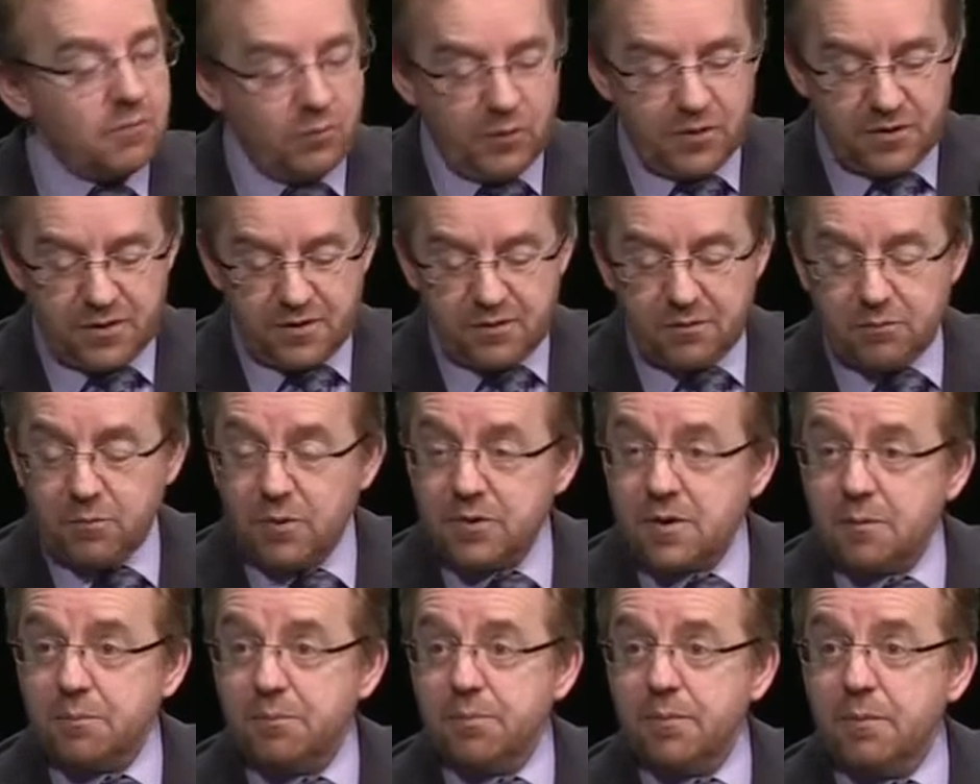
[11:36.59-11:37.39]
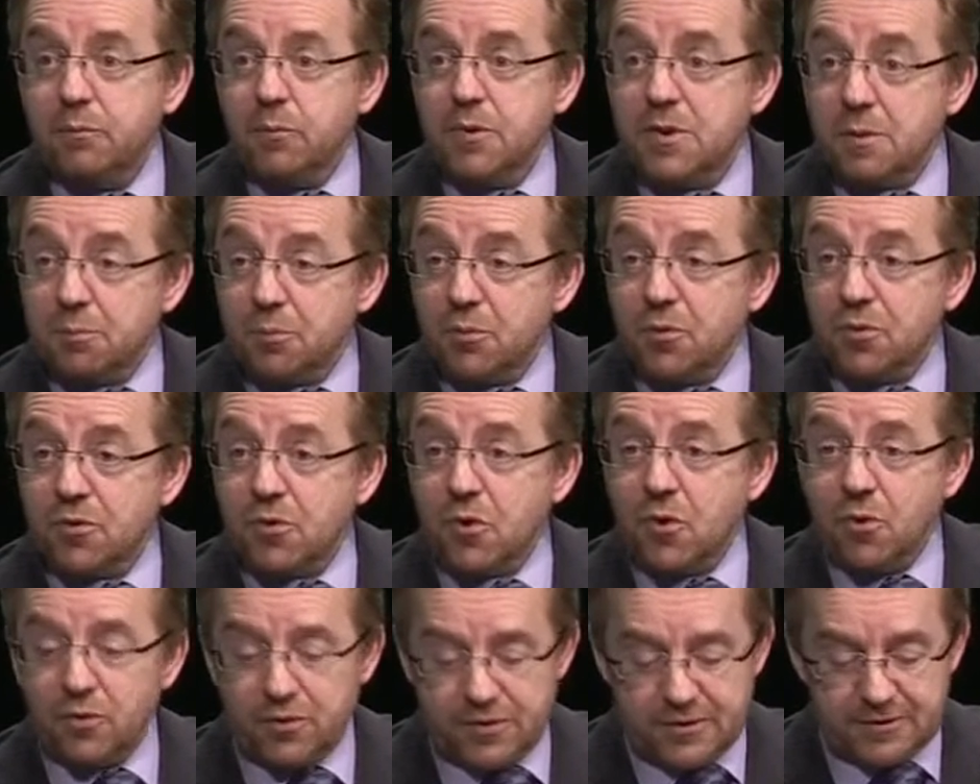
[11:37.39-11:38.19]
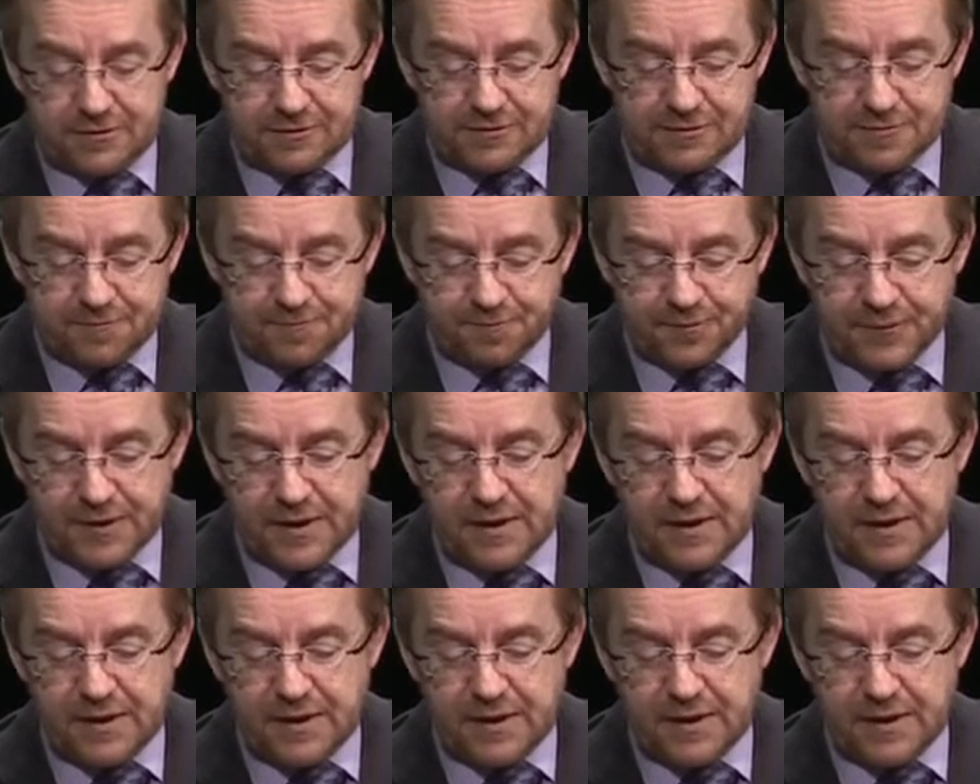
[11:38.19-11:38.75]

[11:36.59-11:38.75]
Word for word: with a with a with a broader audience.